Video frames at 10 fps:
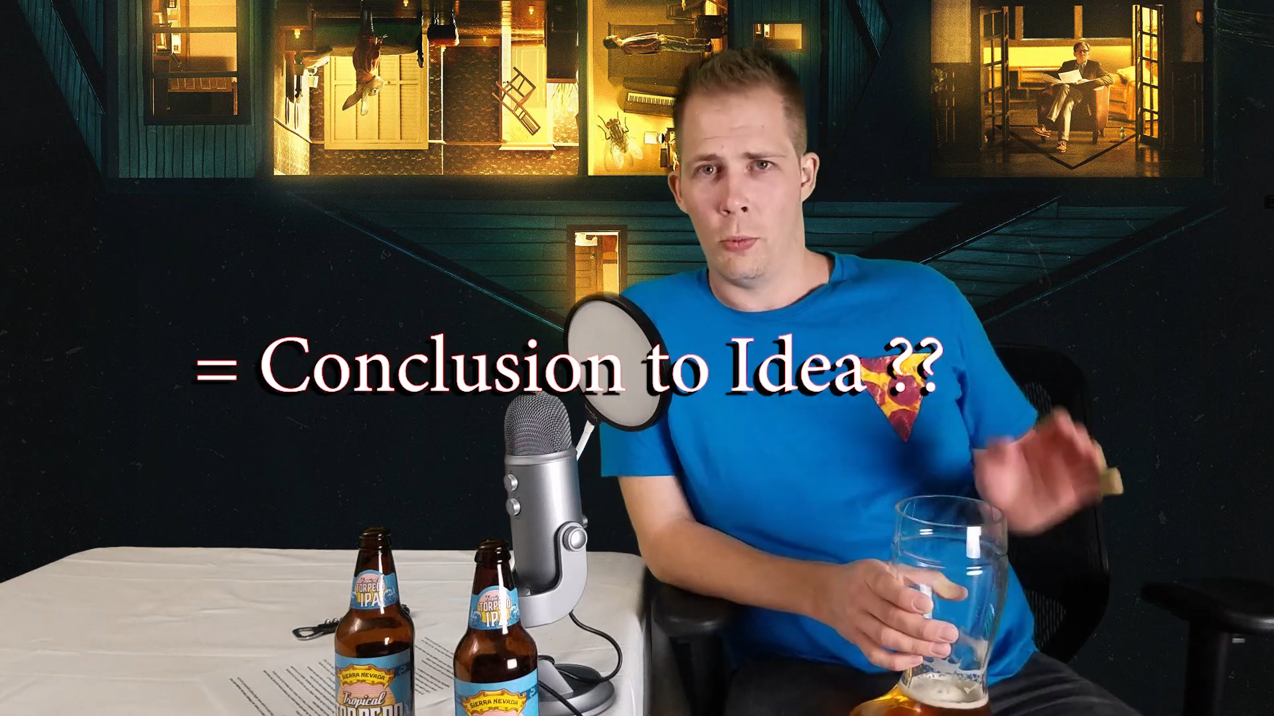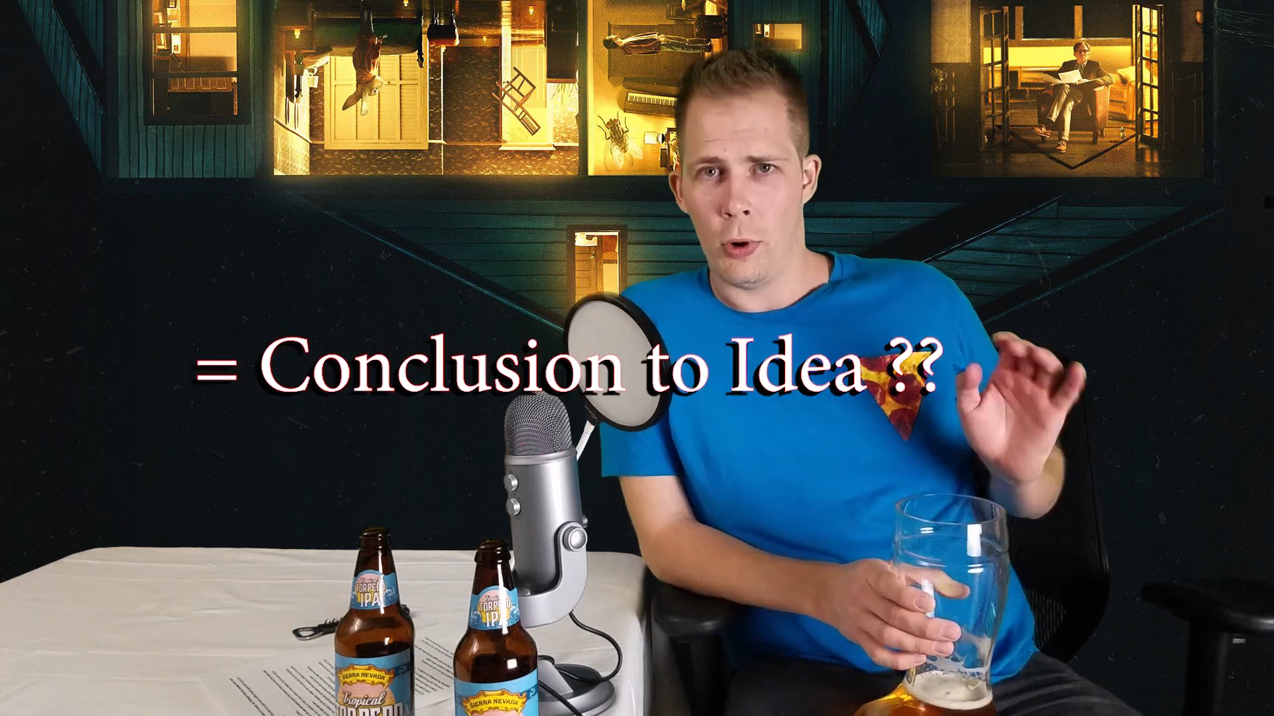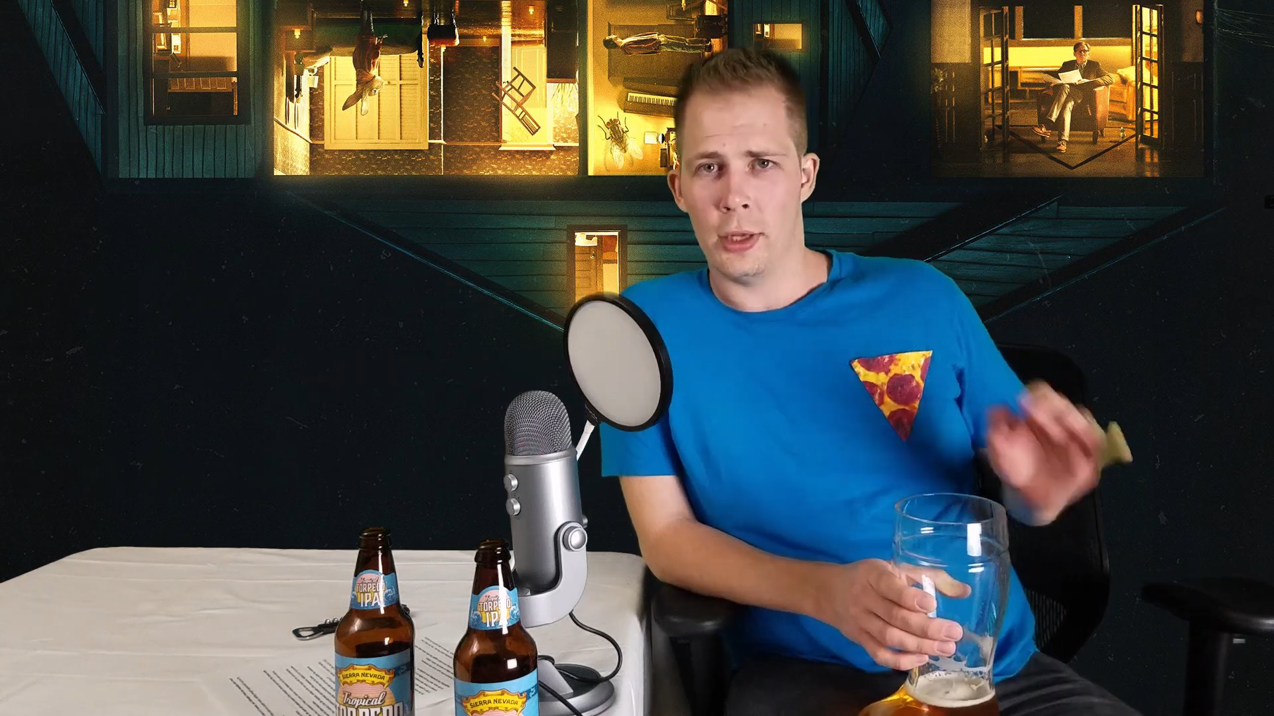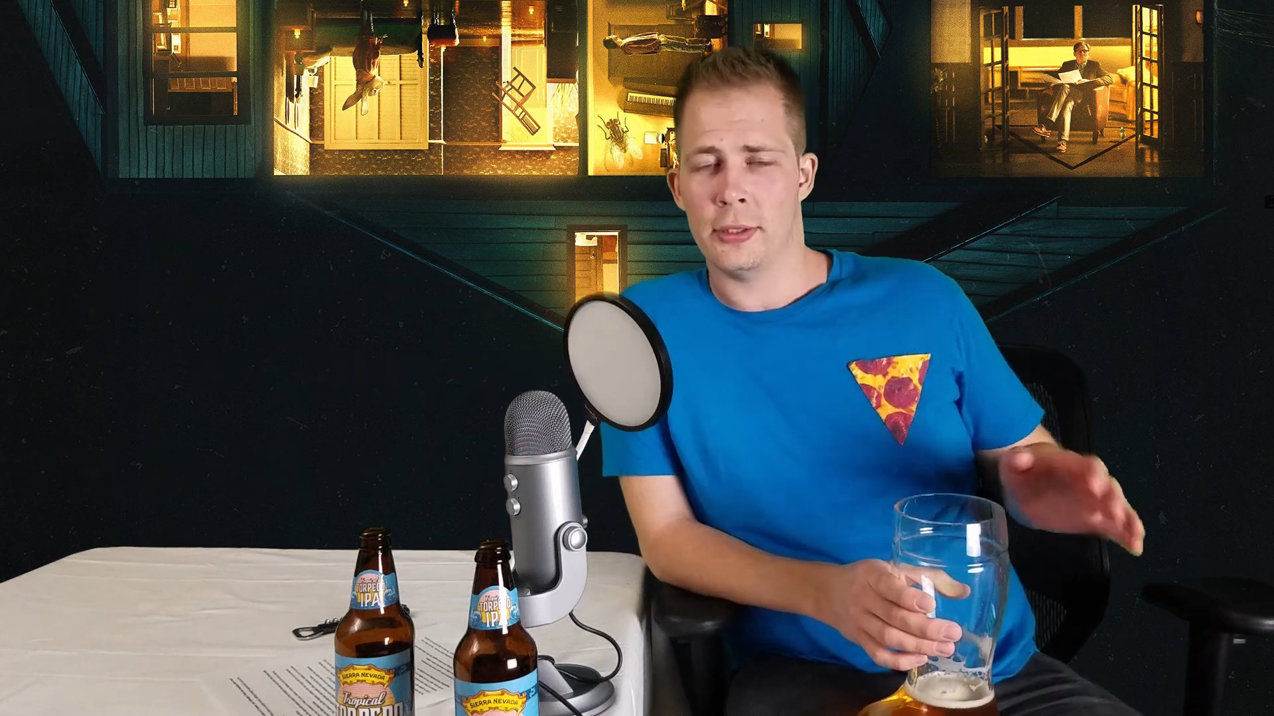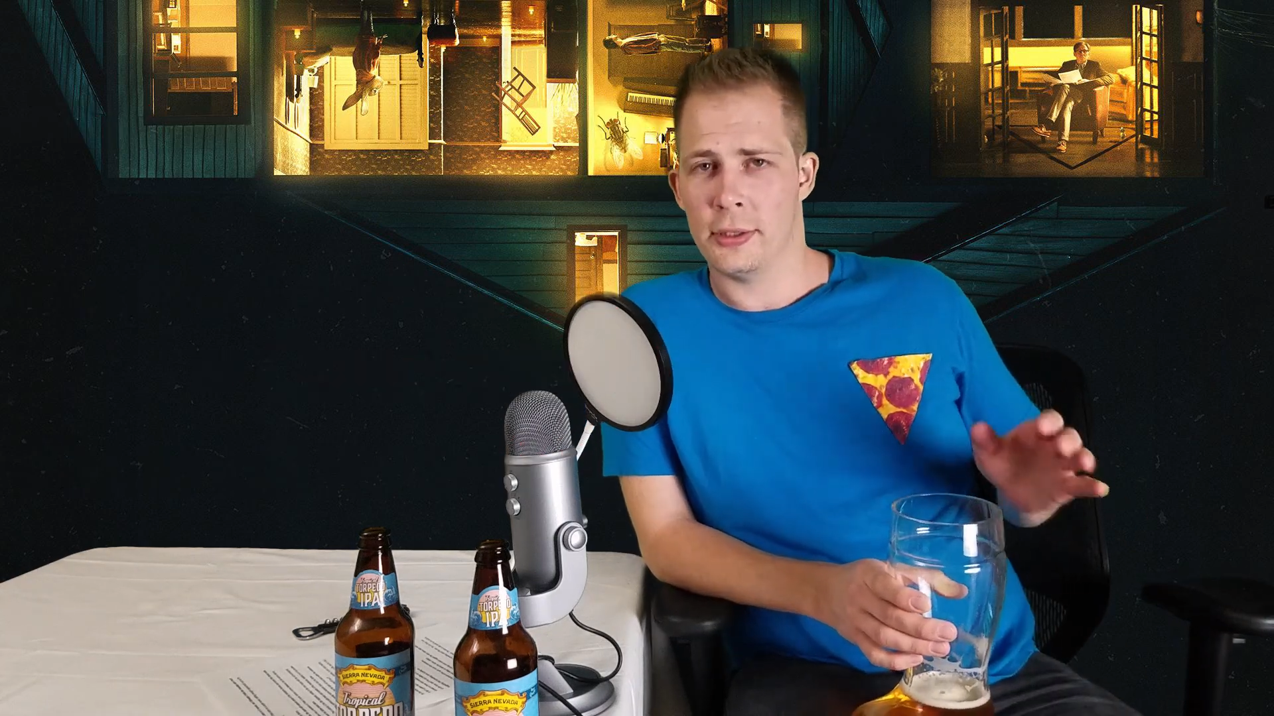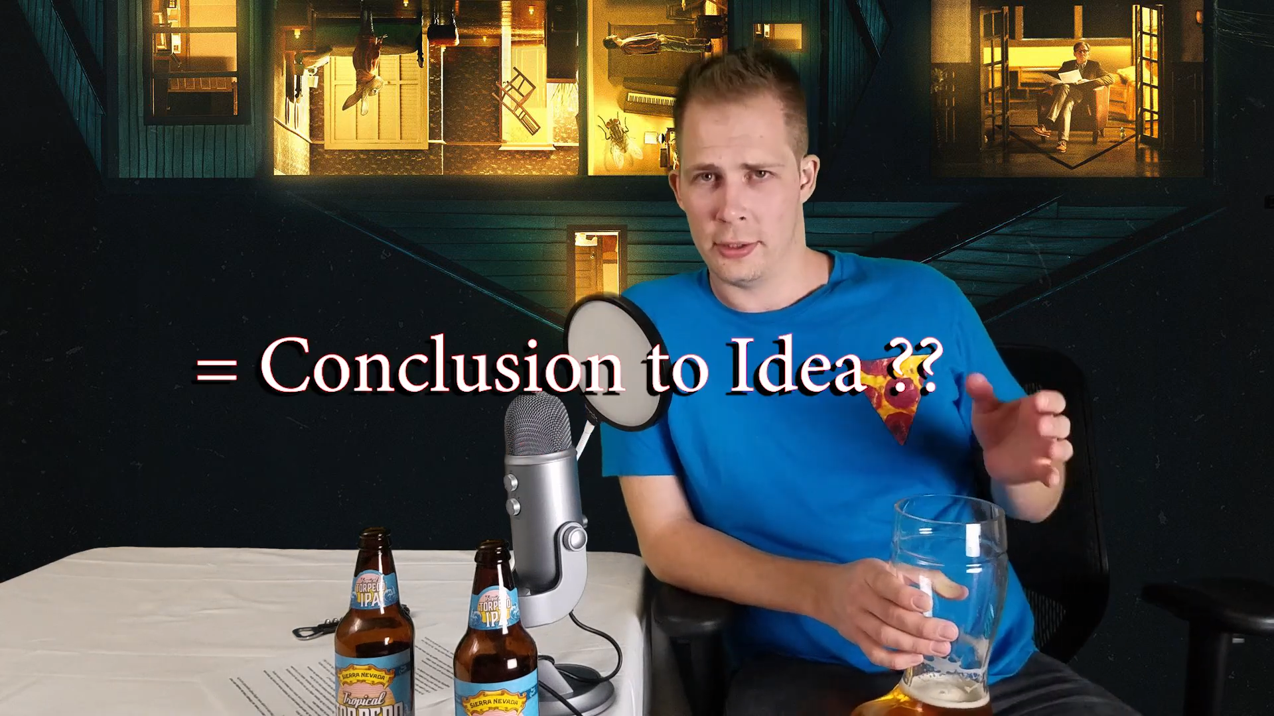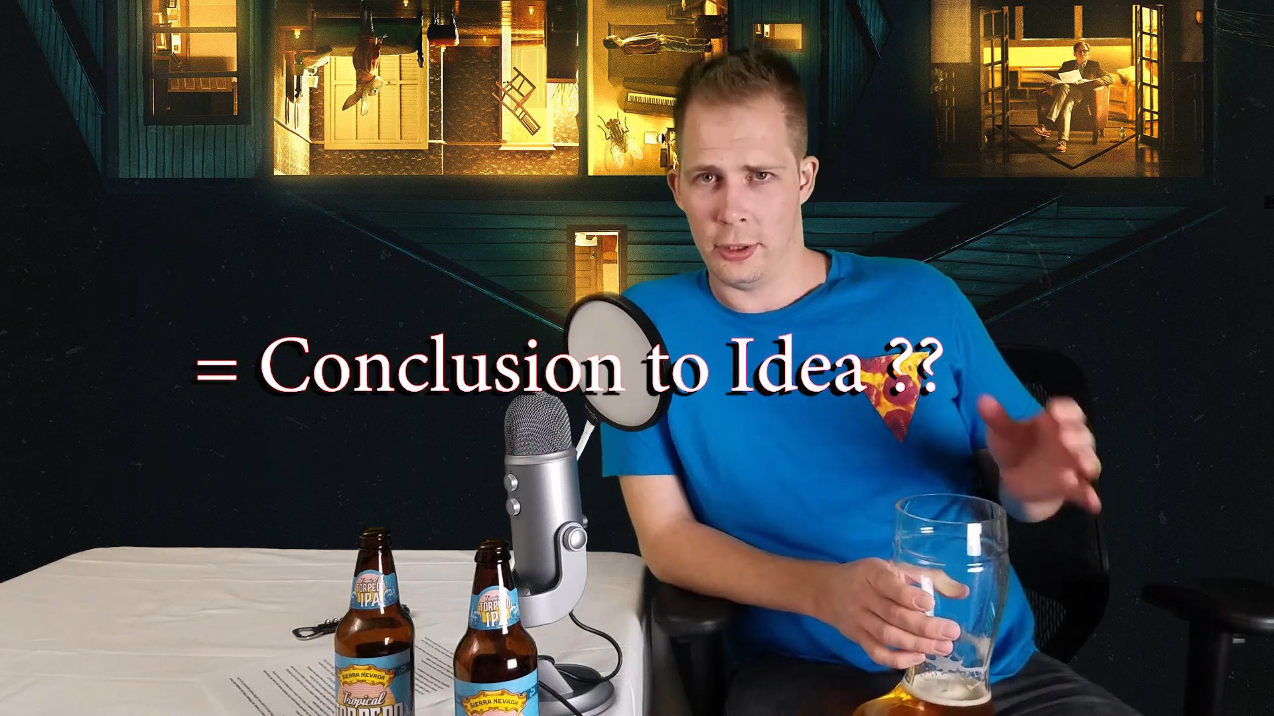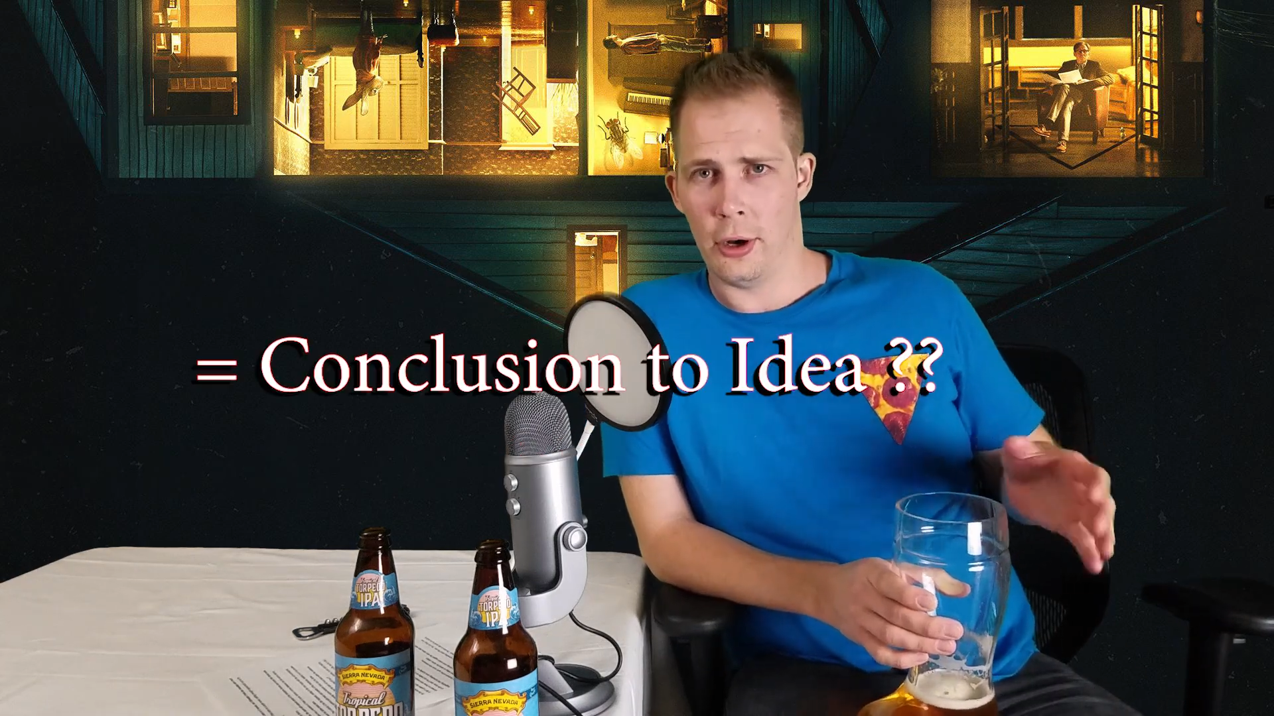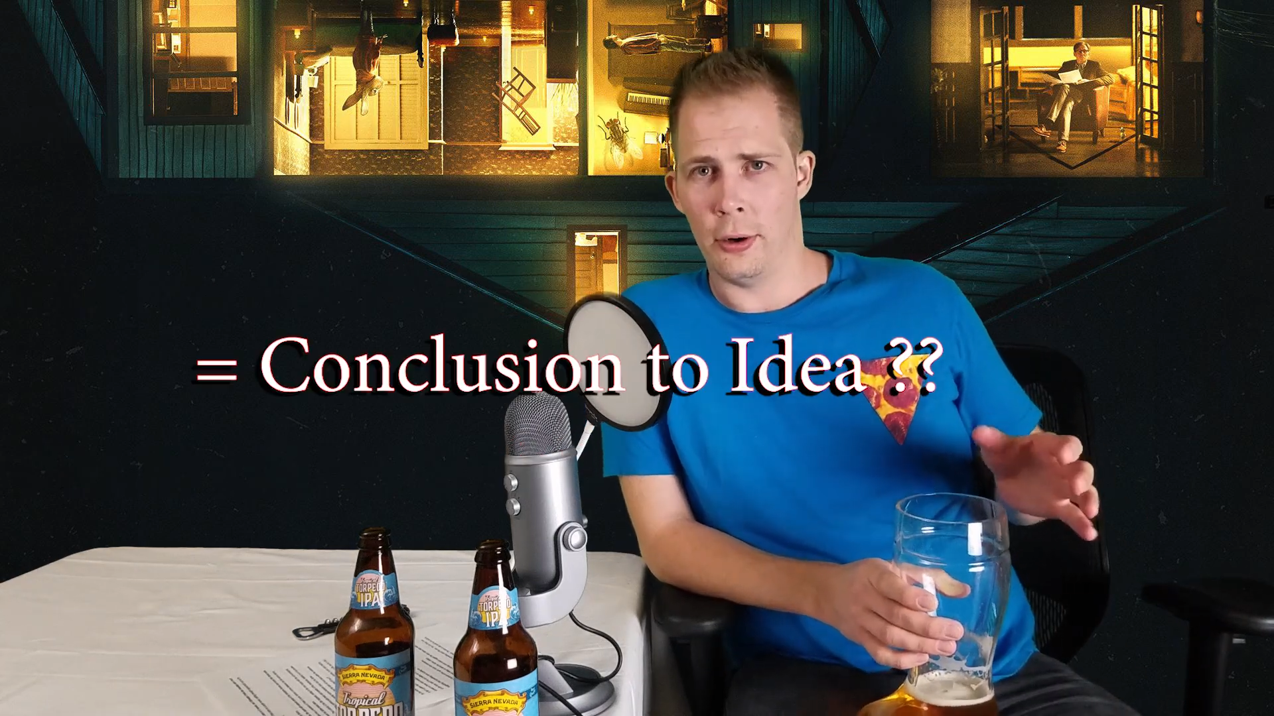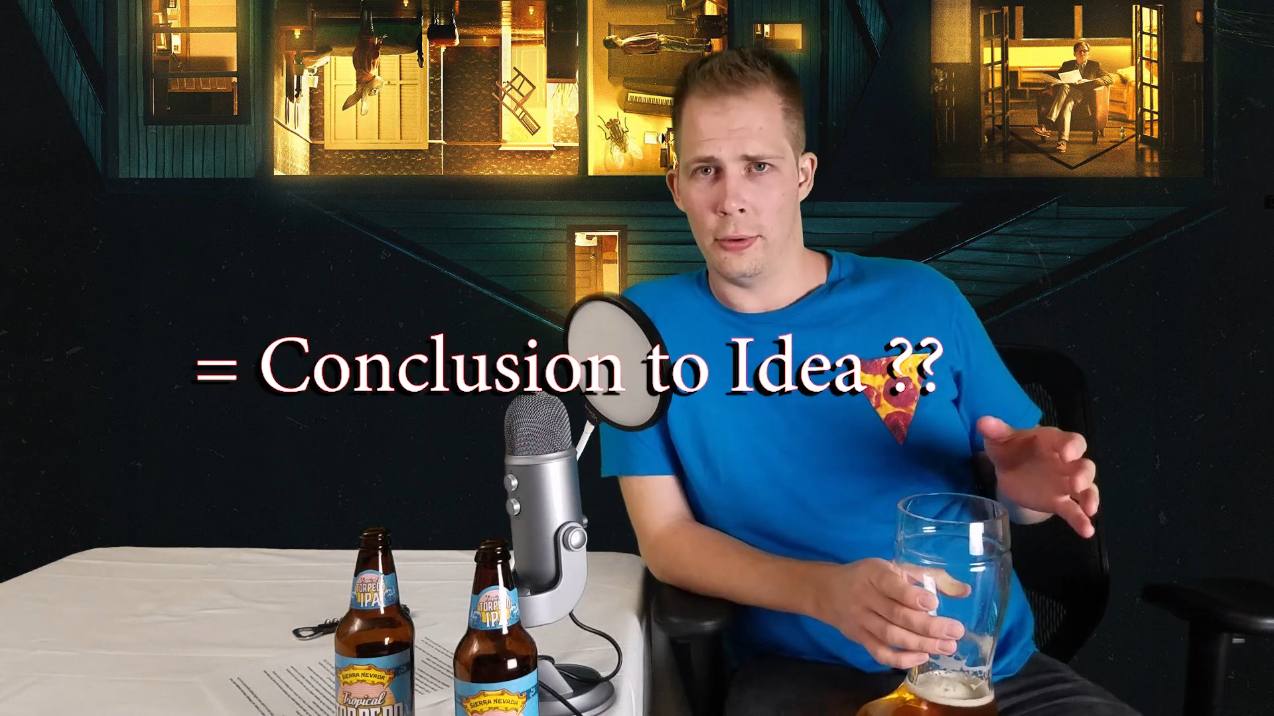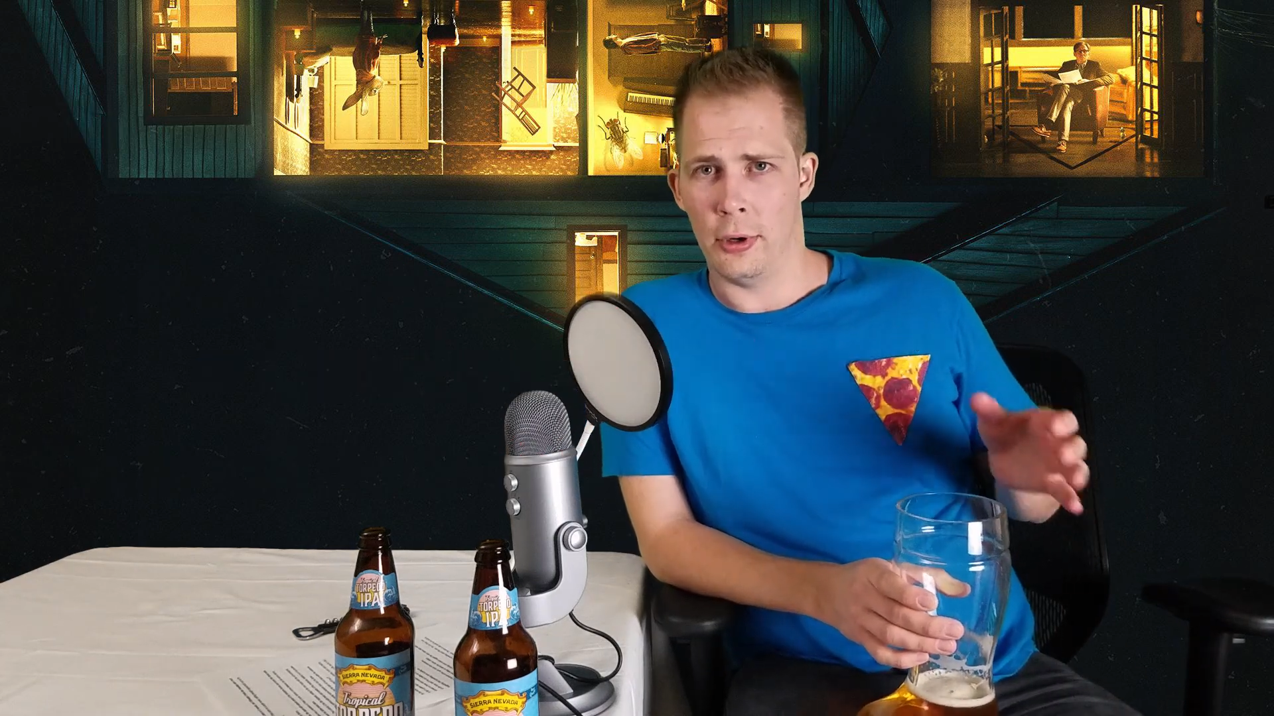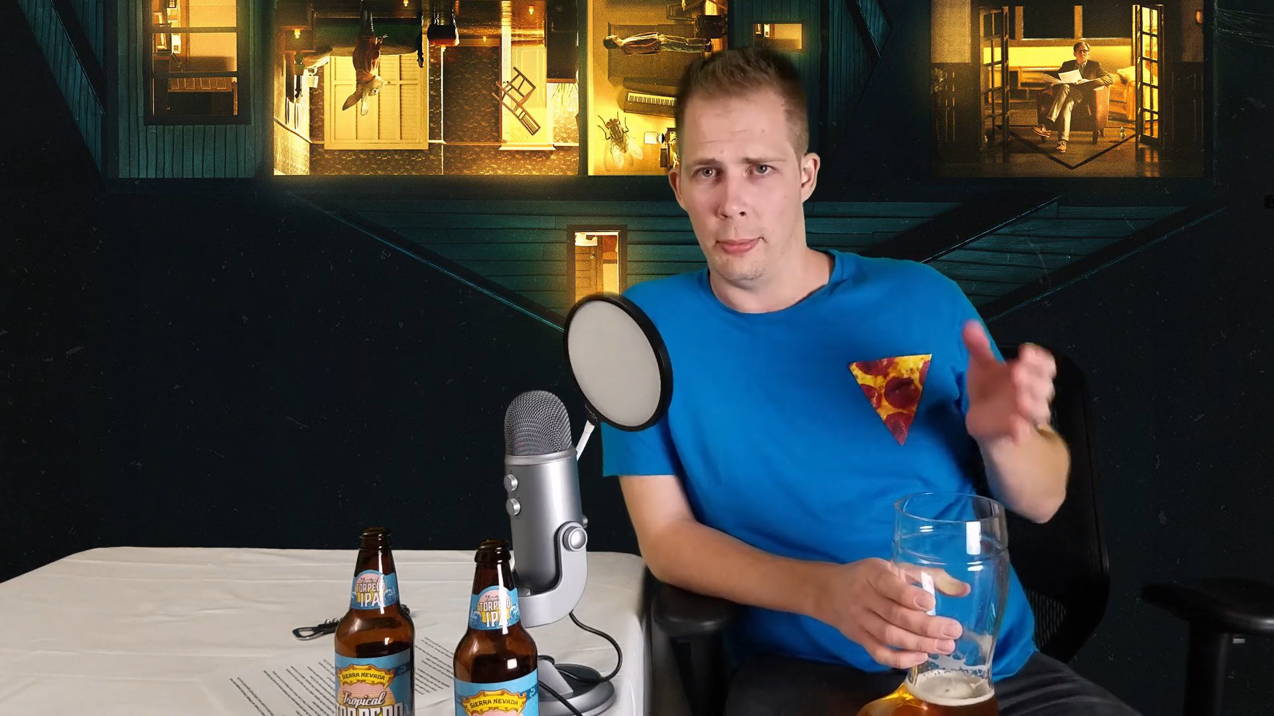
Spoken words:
wants us to know